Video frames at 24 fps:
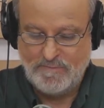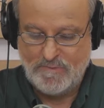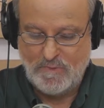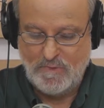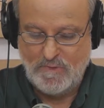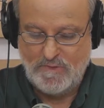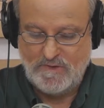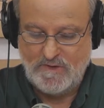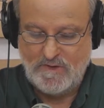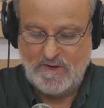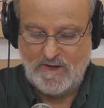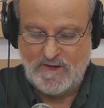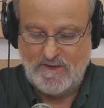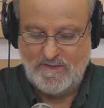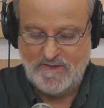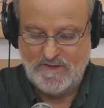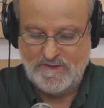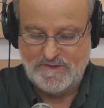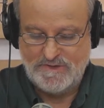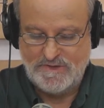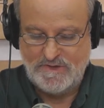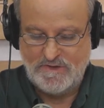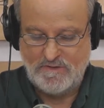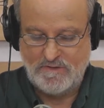with kind of
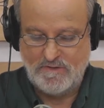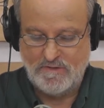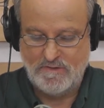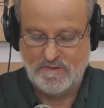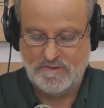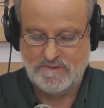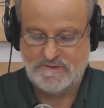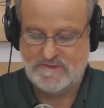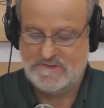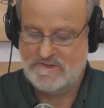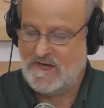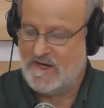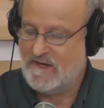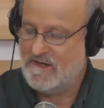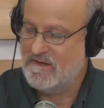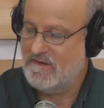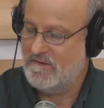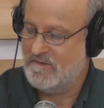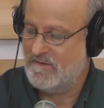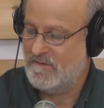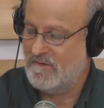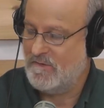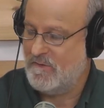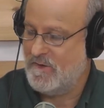the general
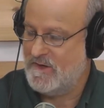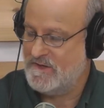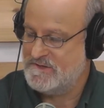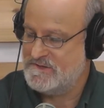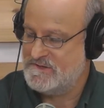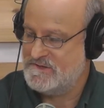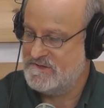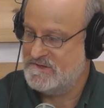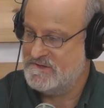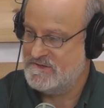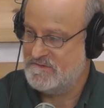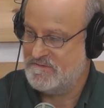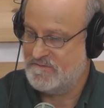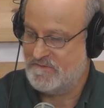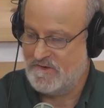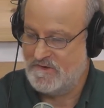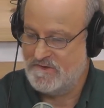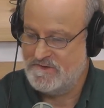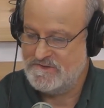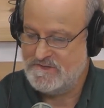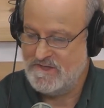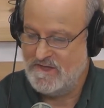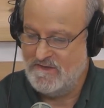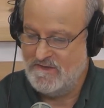secular questions
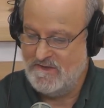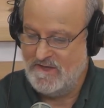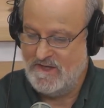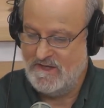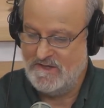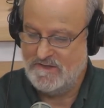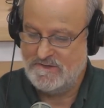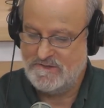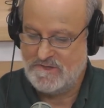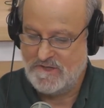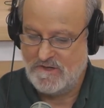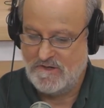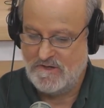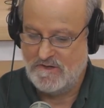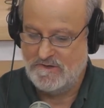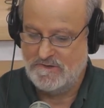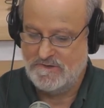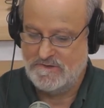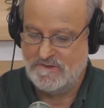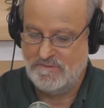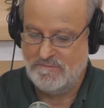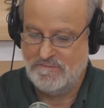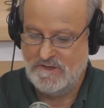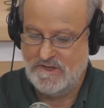first and then turn sure.
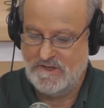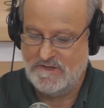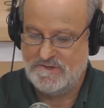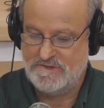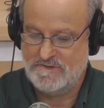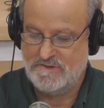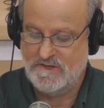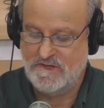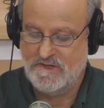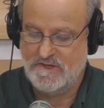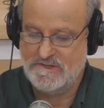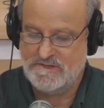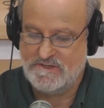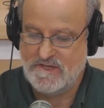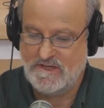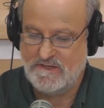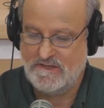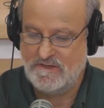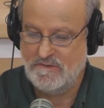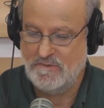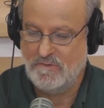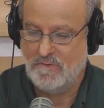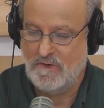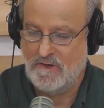to ministry because I
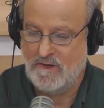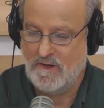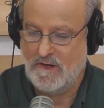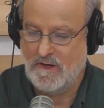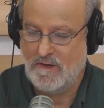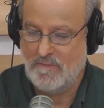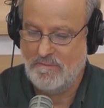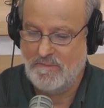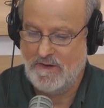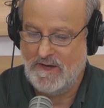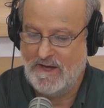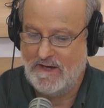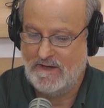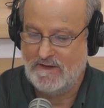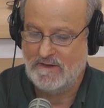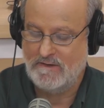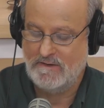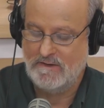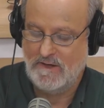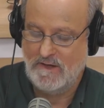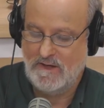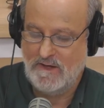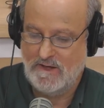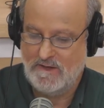do want to come back
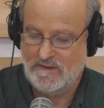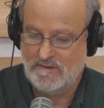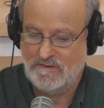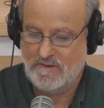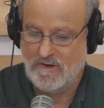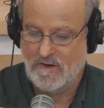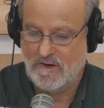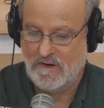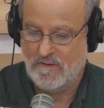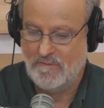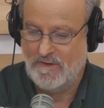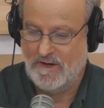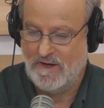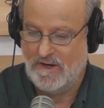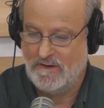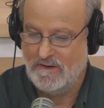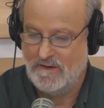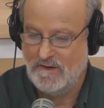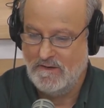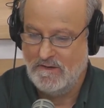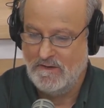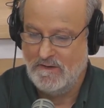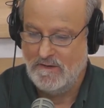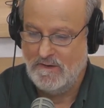and, and talk
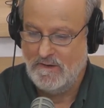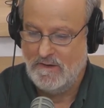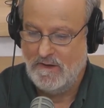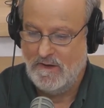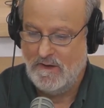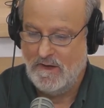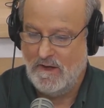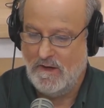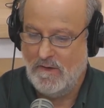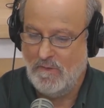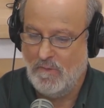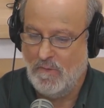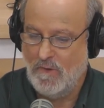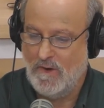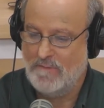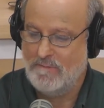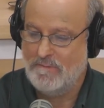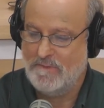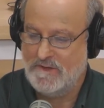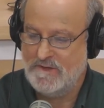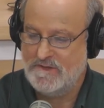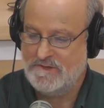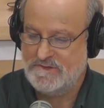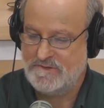about uh, what
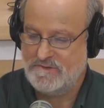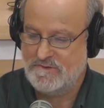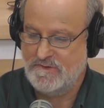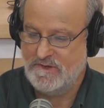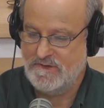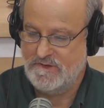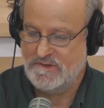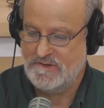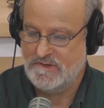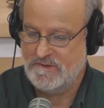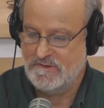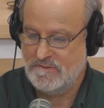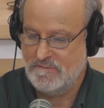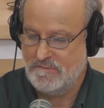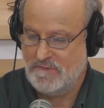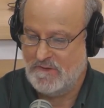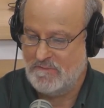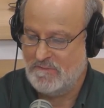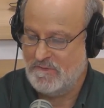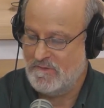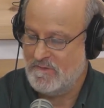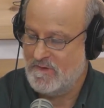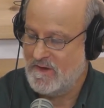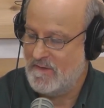ministry to
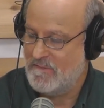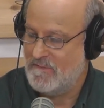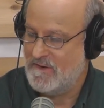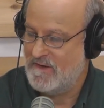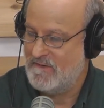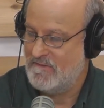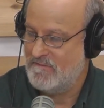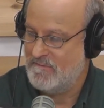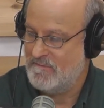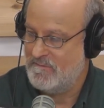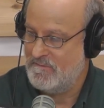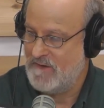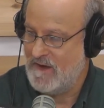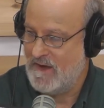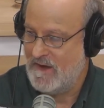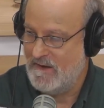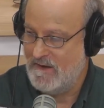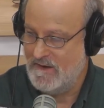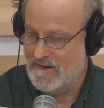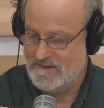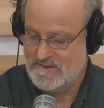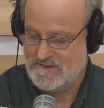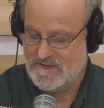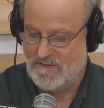people who come out of
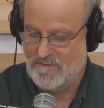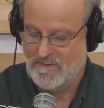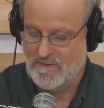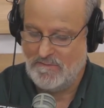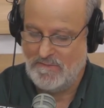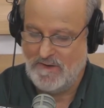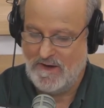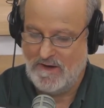Islamic